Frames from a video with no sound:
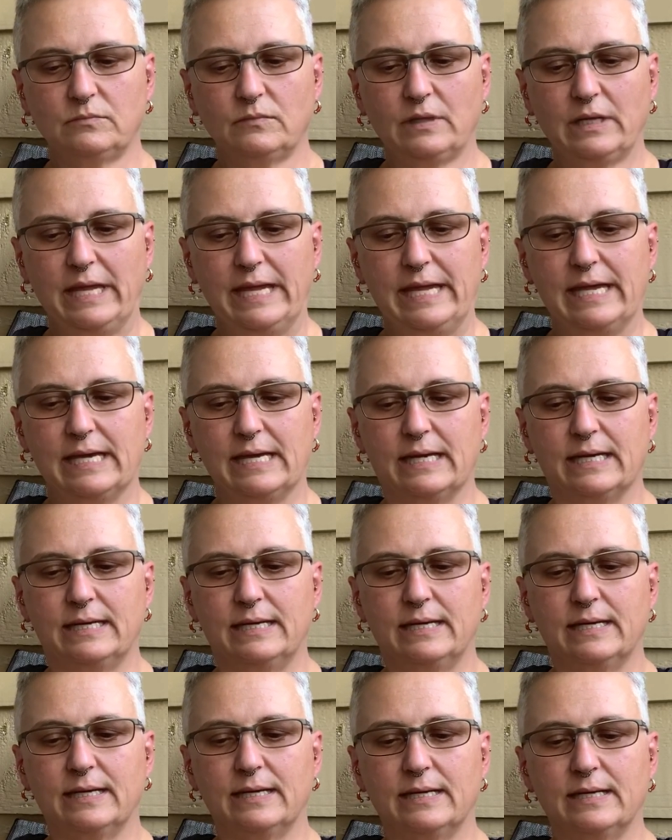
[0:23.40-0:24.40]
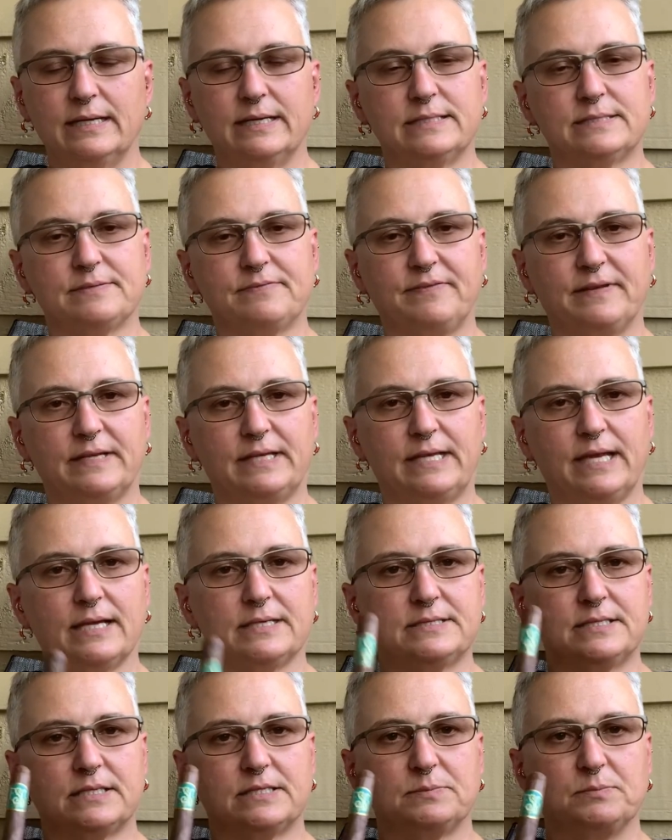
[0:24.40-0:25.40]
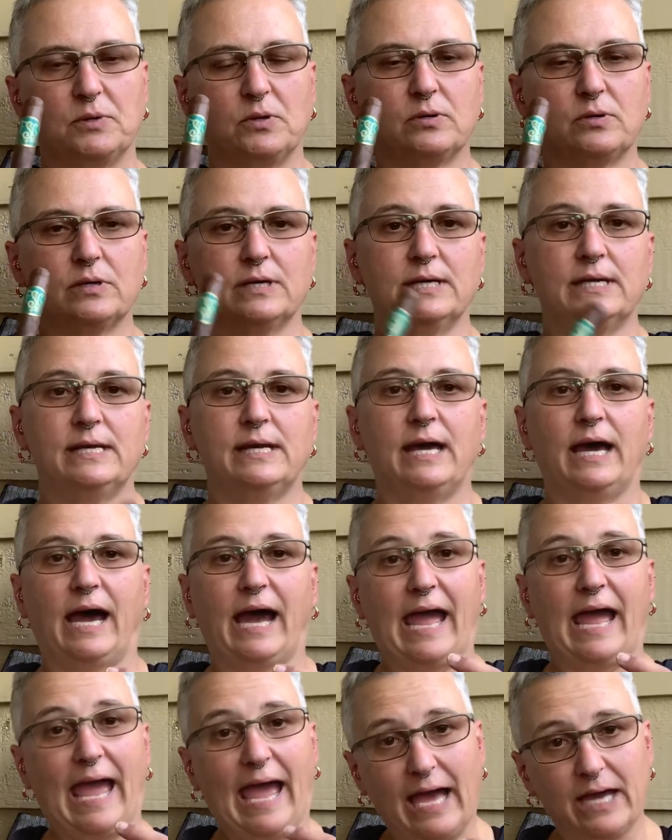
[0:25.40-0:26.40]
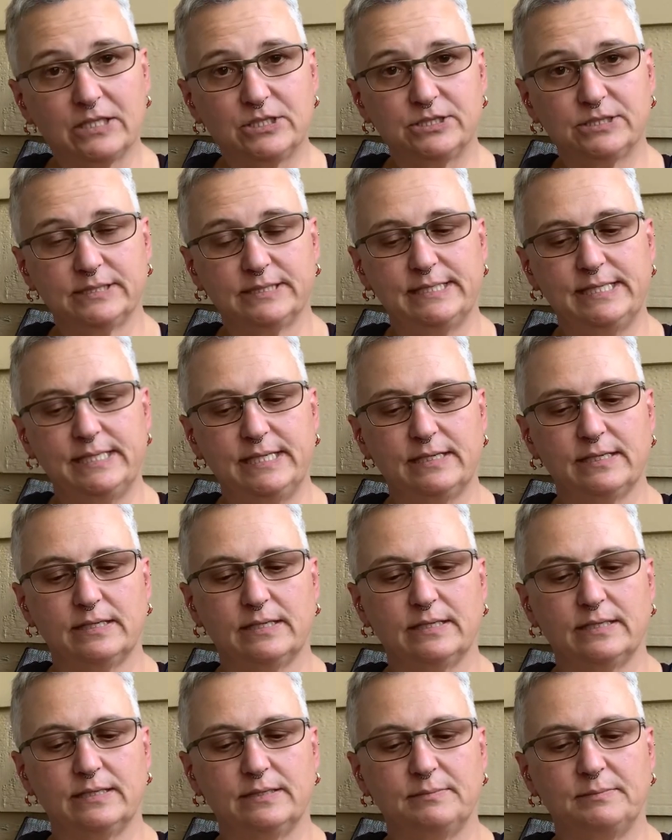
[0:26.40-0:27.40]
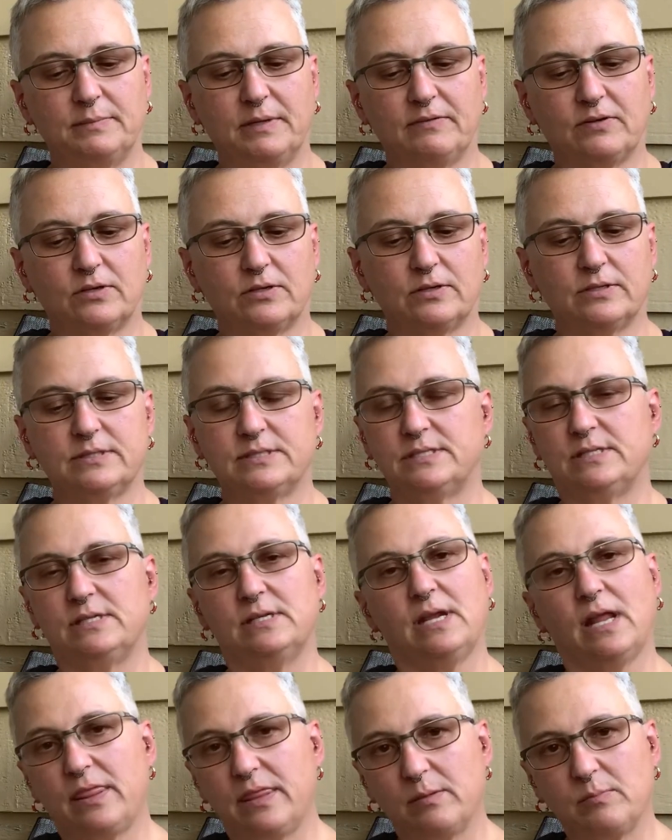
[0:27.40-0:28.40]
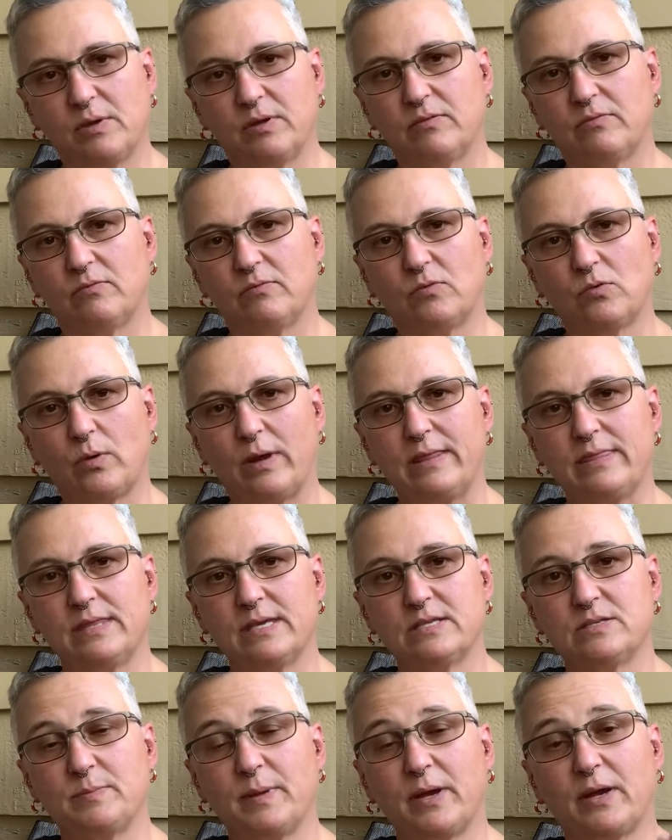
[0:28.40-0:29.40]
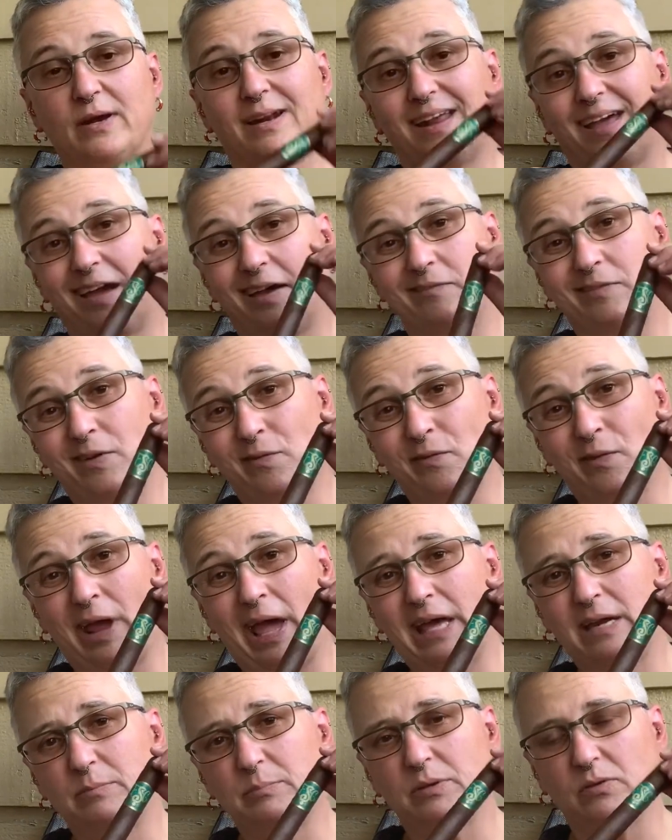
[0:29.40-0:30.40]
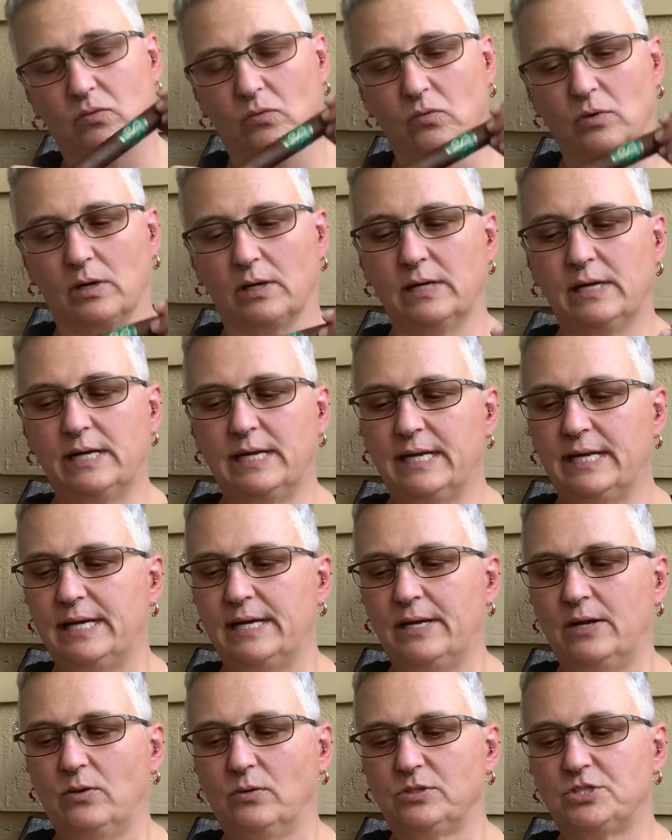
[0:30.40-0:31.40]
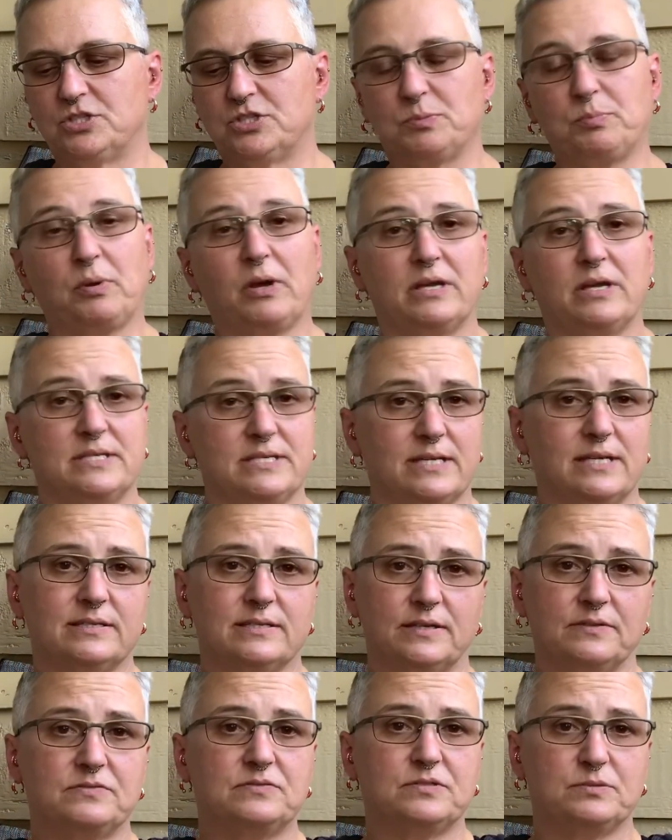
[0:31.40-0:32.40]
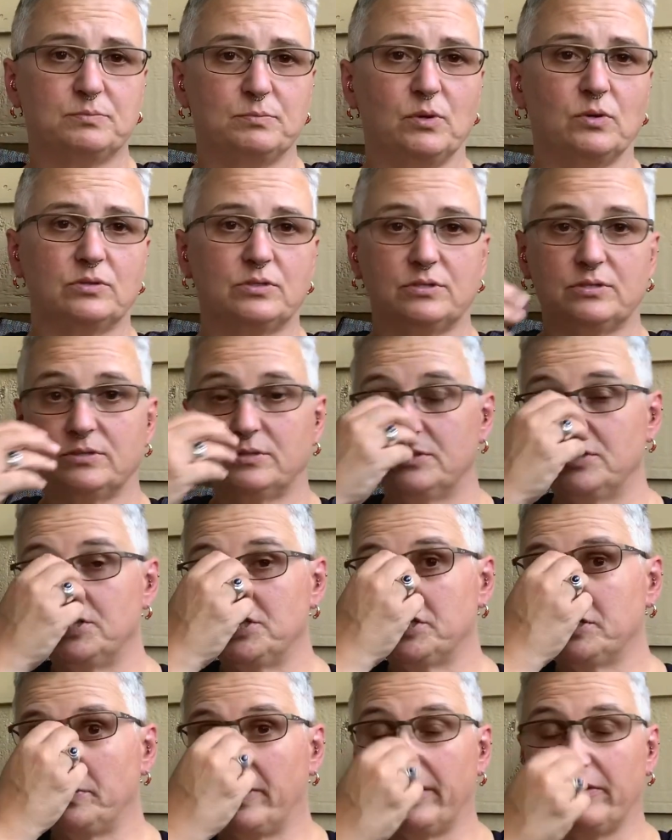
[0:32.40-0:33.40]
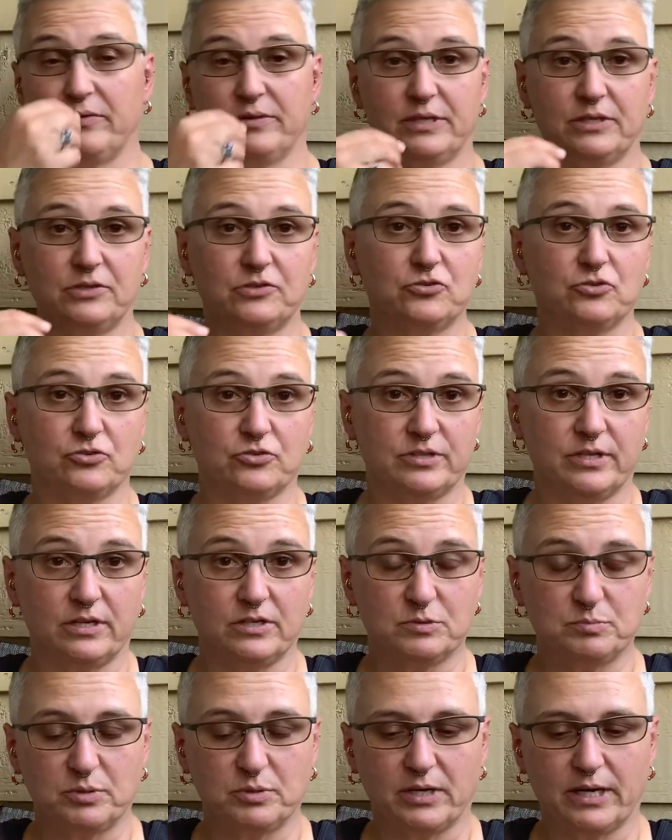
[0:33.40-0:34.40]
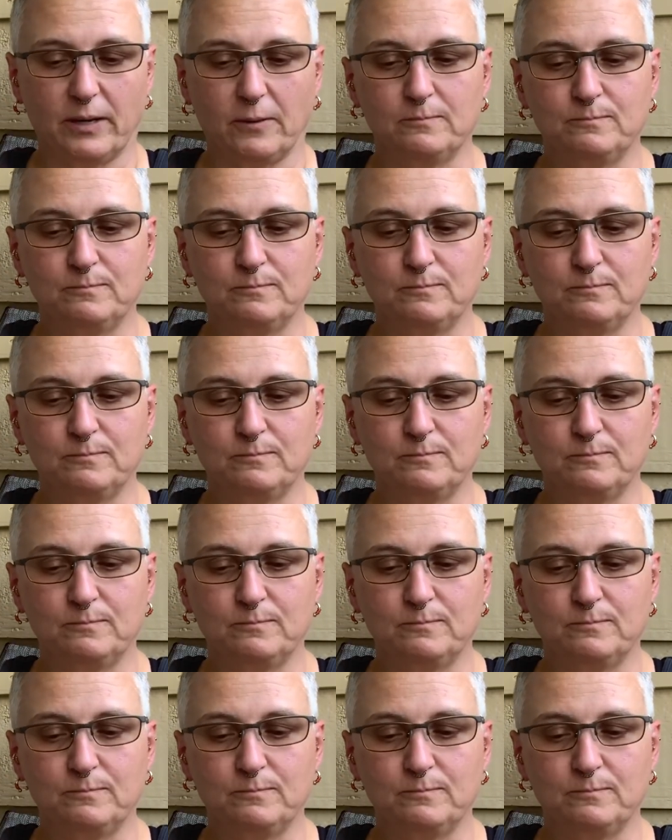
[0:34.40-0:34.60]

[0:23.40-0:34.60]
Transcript: It's a fantastic smoke. I actually have heard nothing but great things about it. I've never had it before, which is surprising because I've smoked just about everything Drew Estate has put out.